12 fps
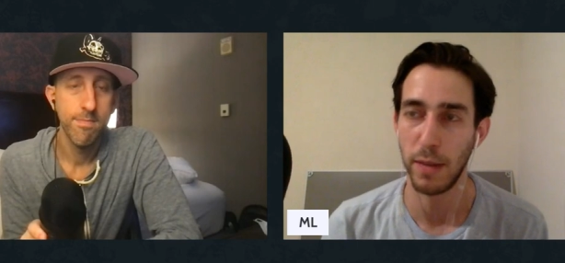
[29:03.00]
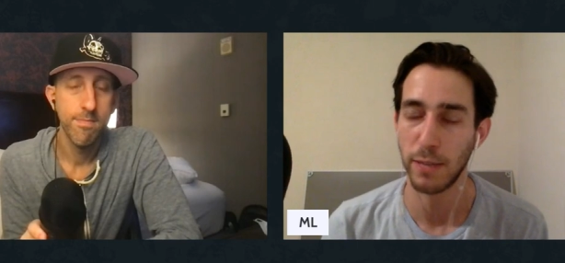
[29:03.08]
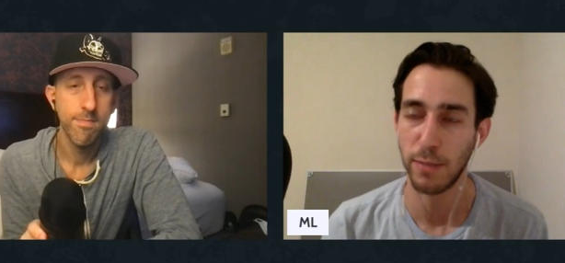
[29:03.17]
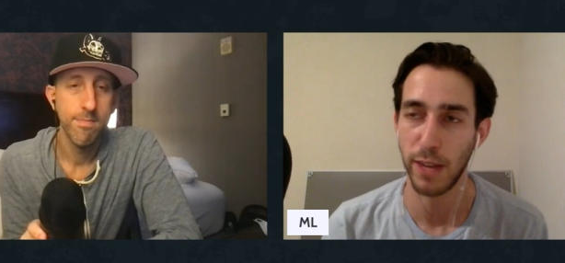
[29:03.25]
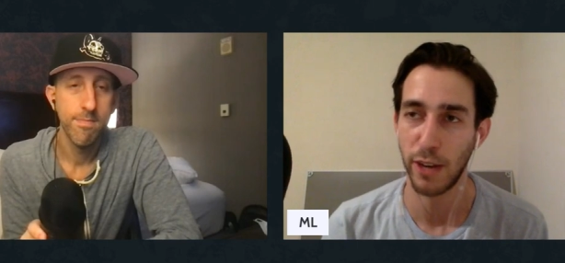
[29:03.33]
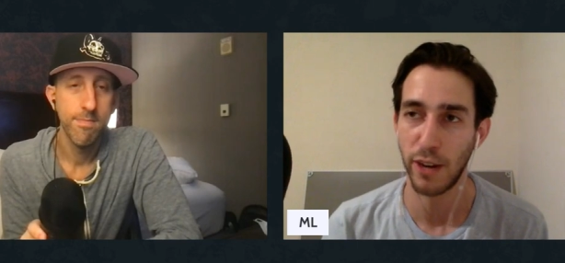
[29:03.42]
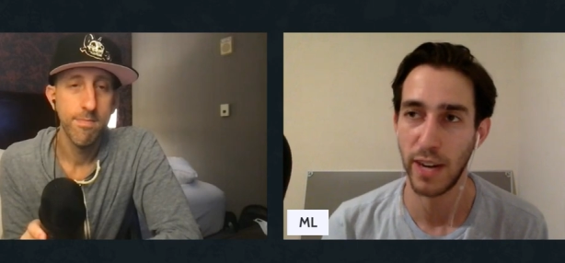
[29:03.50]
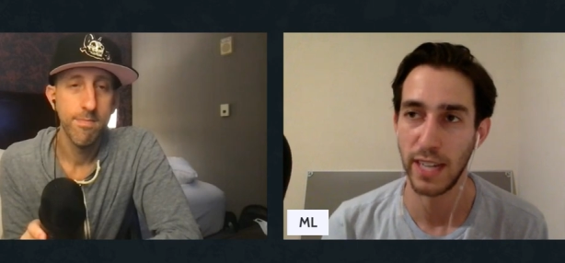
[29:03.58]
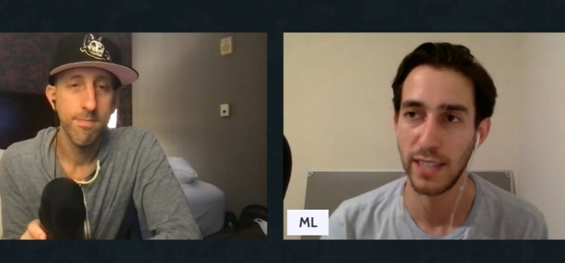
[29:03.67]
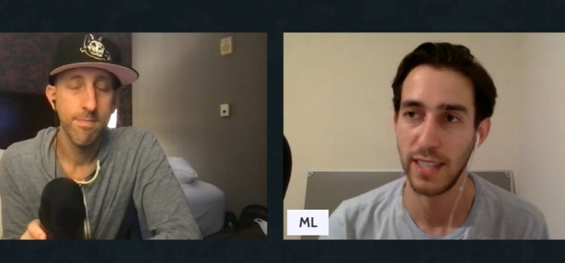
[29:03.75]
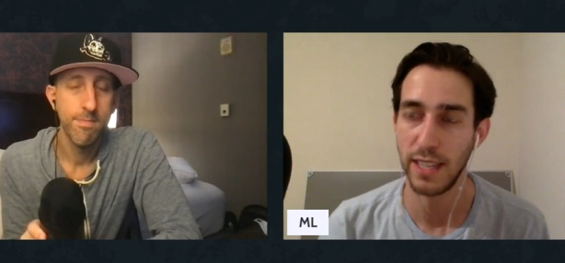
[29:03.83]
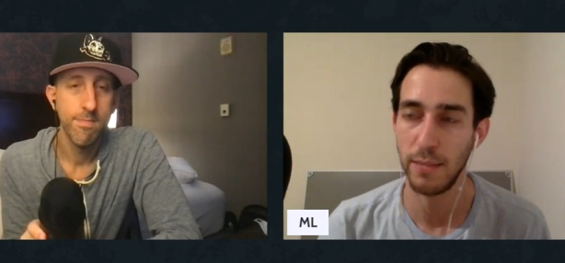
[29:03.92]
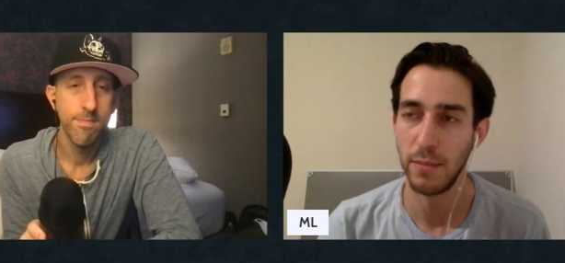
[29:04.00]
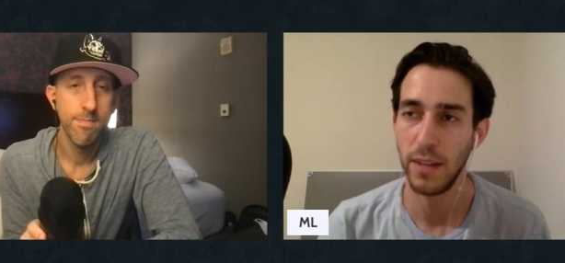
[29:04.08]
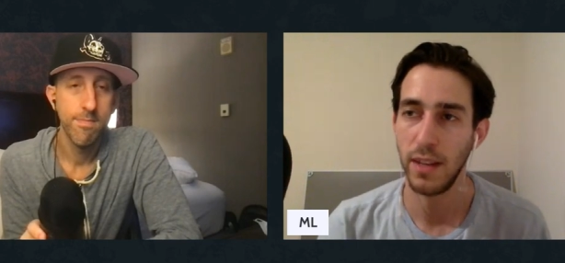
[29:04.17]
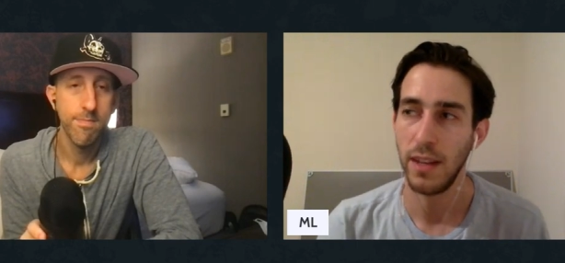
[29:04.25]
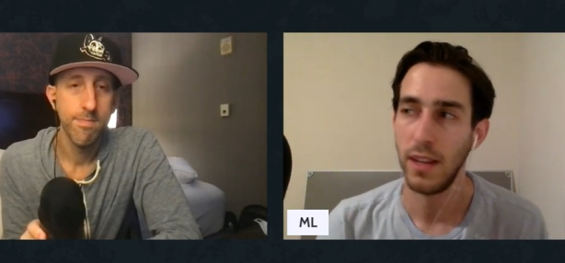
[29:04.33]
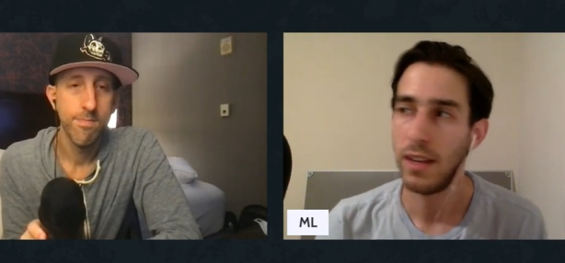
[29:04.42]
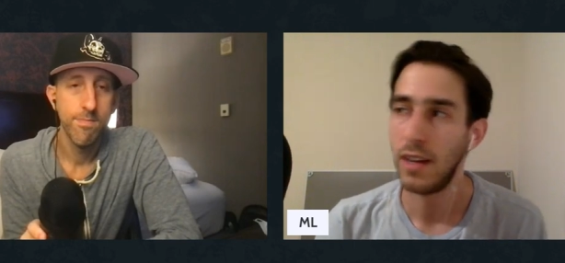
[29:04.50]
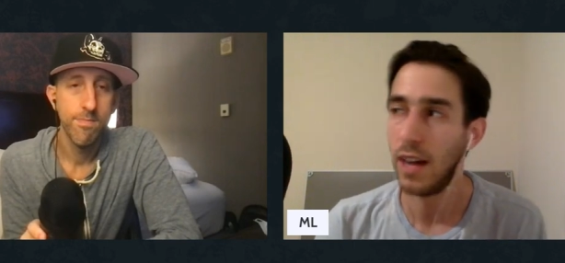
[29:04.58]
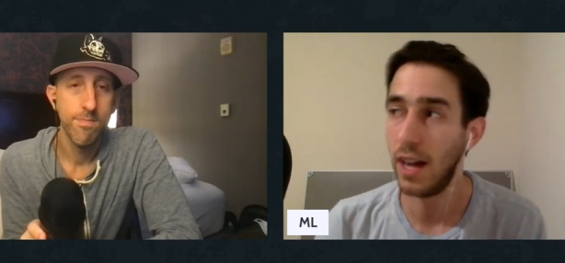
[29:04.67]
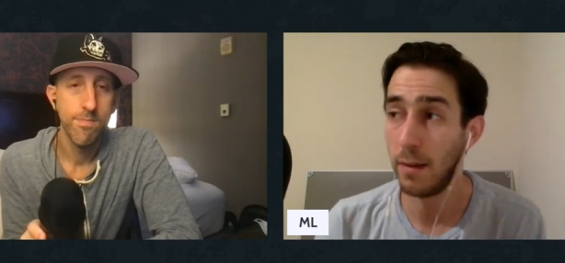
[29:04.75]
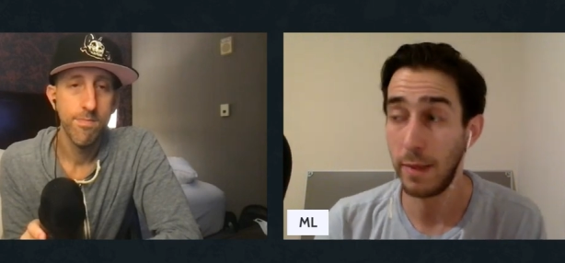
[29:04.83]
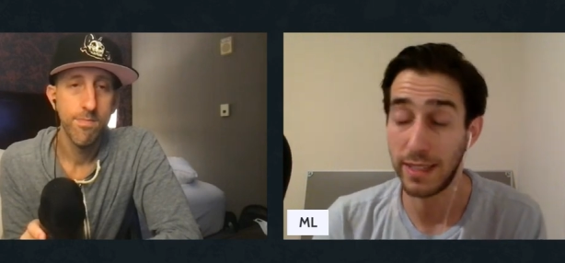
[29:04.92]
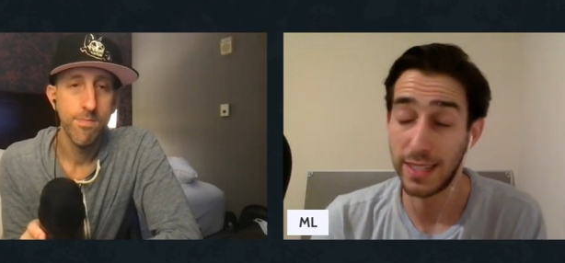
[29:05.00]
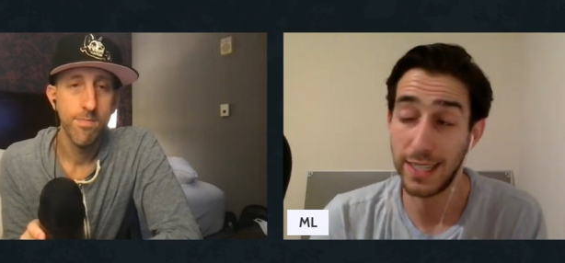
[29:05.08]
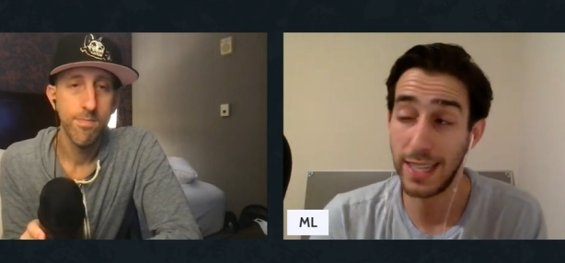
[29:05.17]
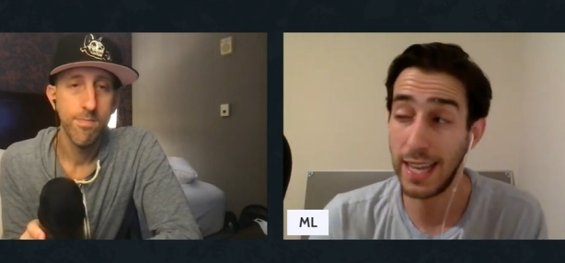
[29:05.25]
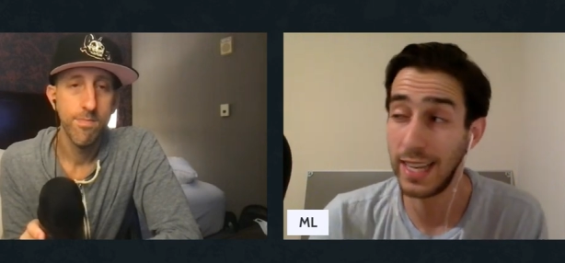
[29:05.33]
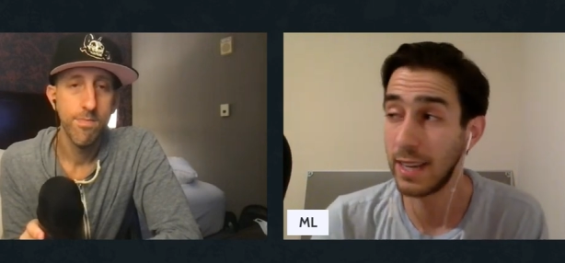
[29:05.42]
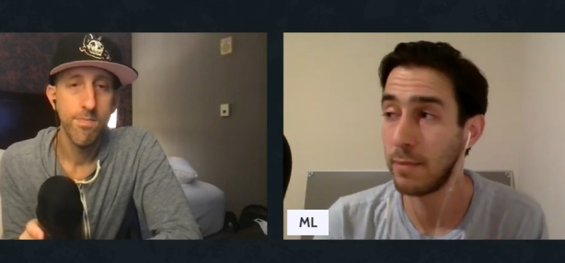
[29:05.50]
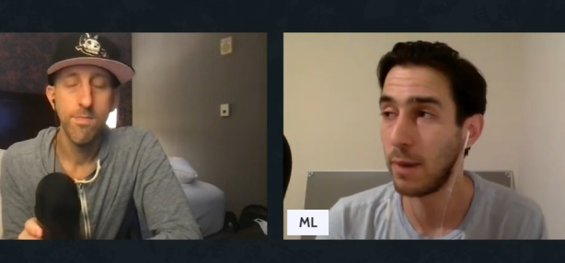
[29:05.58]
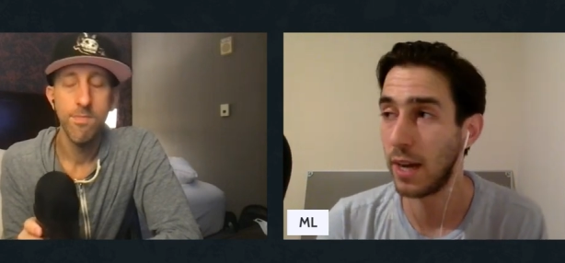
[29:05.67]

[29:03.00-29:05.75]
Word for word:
Speaker 1: best player on any team um, that's contending,